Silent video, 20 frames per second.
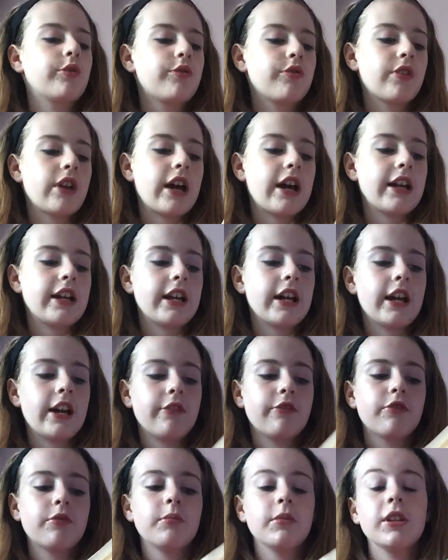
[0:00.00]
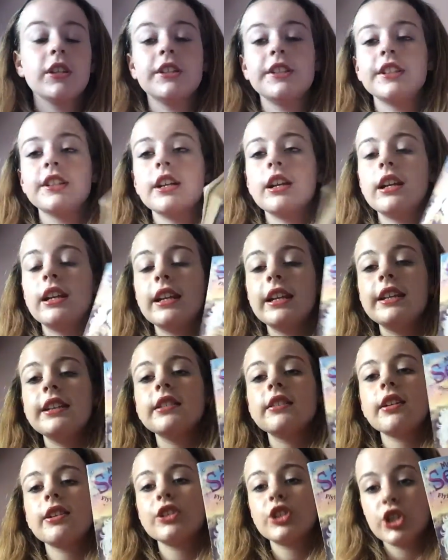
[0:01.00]
Flying High from
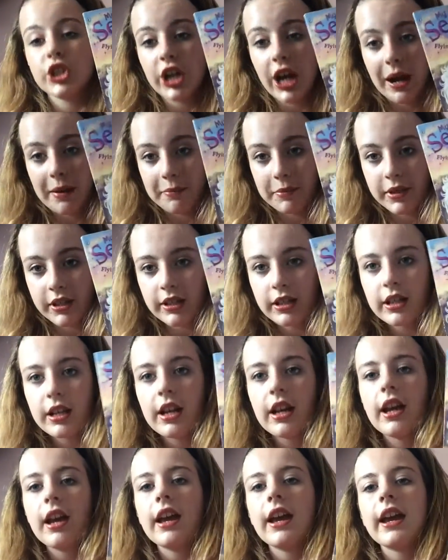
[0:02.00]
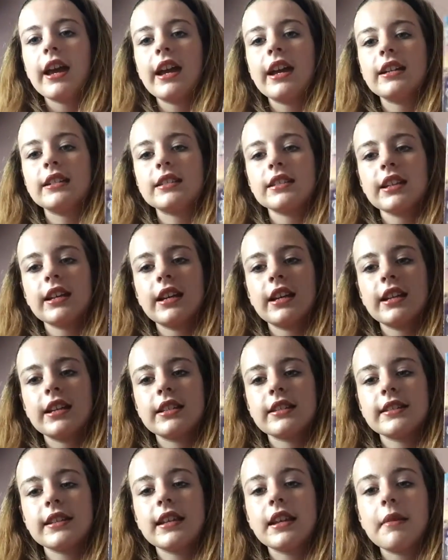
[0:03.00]
Linda Chapman. It
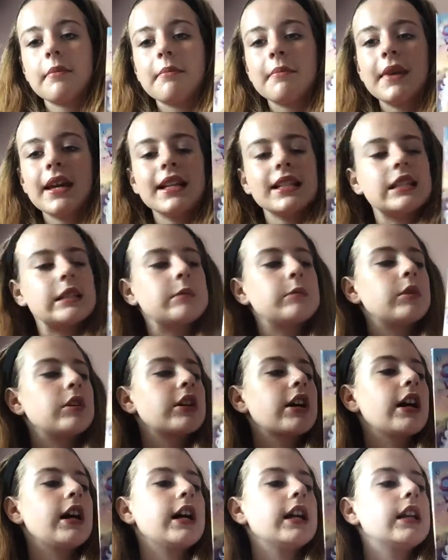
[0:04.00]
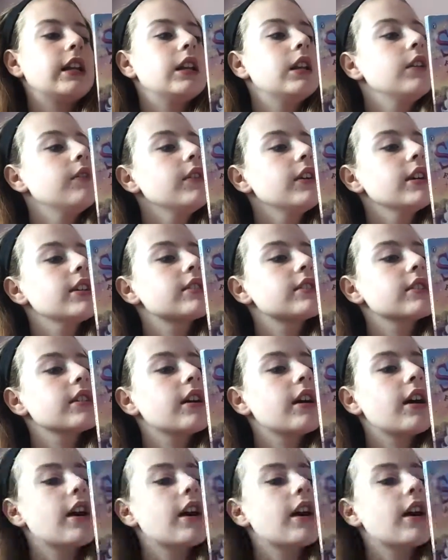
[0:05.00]
is an amazing book. I love it.